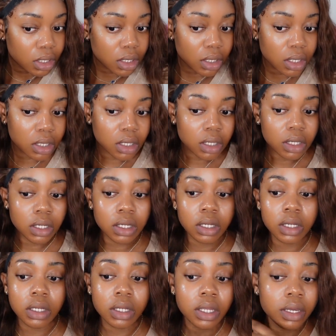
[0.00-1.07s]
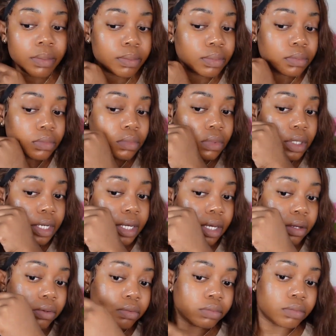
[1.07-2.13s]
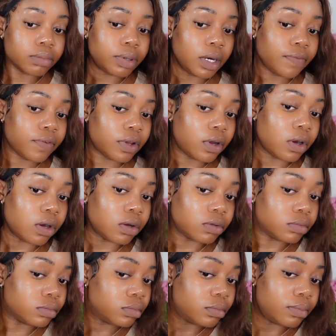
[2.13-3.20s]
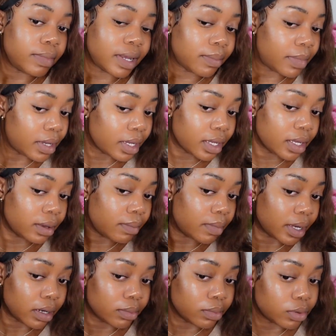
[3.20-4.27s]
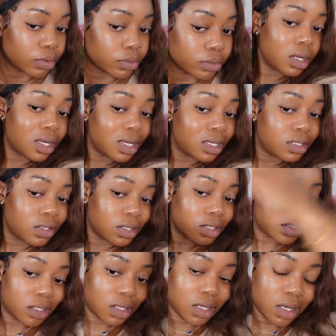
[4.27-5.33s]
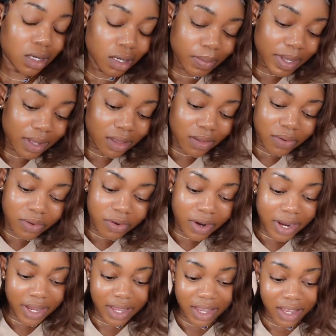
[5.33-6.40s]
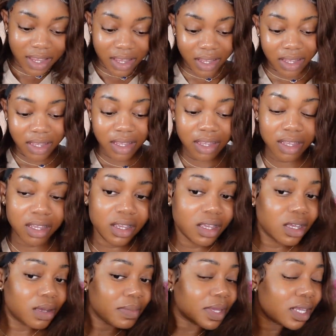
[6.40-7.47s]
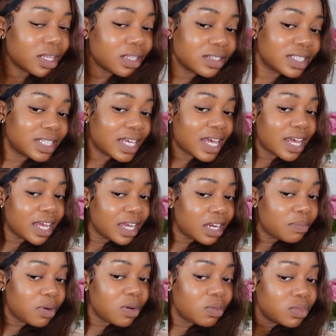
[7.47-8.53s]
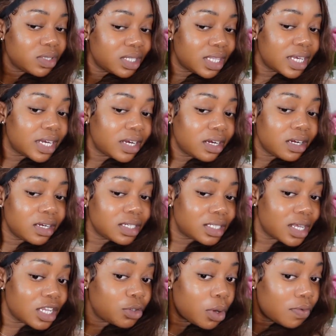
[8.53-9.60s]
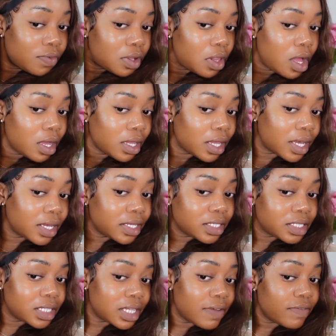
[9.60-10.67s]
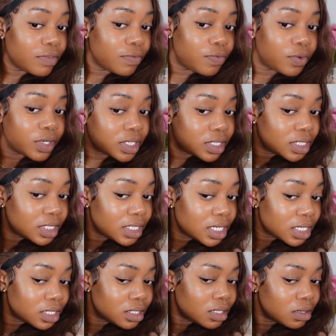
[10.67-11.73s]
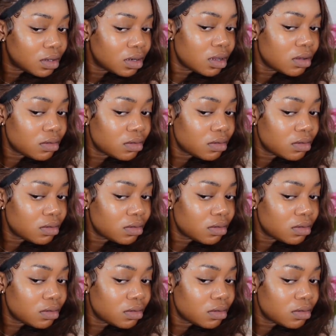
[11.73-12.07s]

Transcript: And then, yep, there you go. Perfect curl. Bada bing, bada boom. As you can see, I'm getting a little cranky. Getting a little tired, but I'm almost there. It's not 12 o'clock yet. It's 11:46. So, you